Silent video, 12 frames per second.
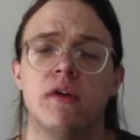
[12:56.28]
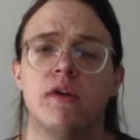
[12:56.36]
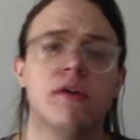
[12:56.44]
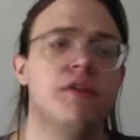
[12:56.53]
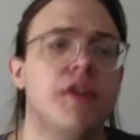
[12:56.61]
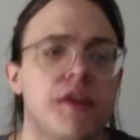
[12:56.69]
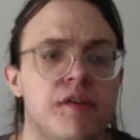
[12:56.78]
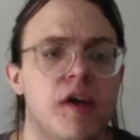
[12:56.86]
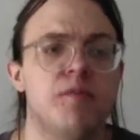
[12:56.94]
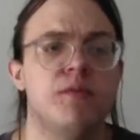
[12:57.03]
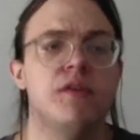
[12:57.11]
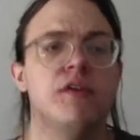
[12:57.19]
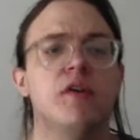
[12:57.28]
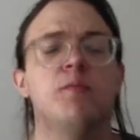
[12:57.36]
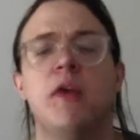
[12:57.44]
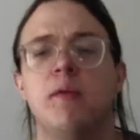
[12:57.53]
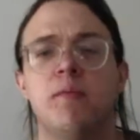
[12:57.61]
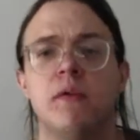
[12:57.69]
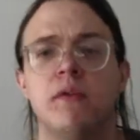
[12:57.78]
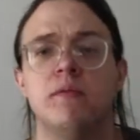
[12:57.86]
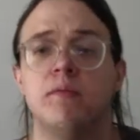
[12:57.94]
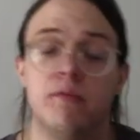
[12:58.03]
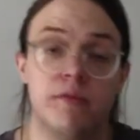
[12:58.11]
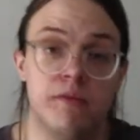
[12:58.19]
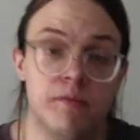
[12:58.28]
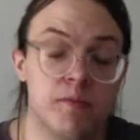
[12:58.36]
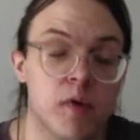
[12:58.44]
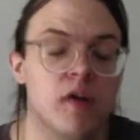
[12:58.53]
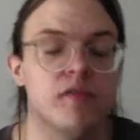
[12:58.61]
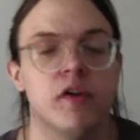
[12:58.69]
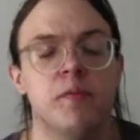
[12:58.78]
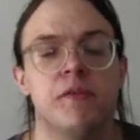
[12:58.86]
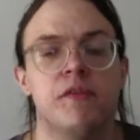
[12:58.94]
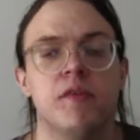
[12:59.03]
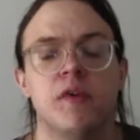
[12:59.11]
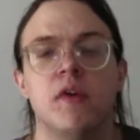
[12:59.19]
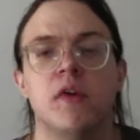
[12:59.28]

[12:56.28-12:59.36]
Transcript: Good things happen to good people, Proverbs.